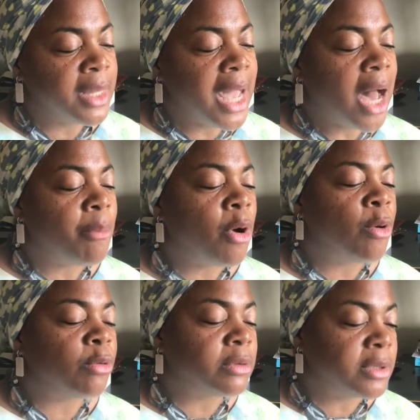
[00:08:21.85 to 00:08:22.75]
I'm
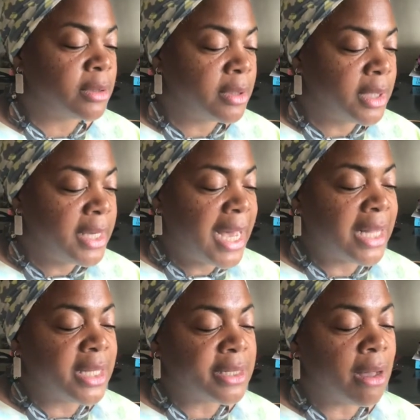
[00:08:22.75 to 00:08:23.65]
old, and
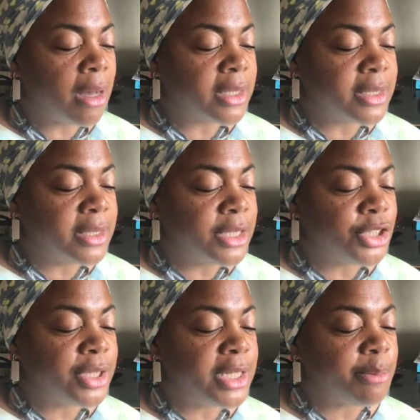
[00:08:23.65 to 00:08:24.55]
this heart
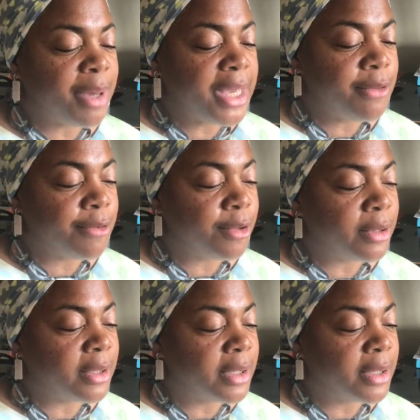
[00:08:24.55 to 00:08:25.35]
condition is painful.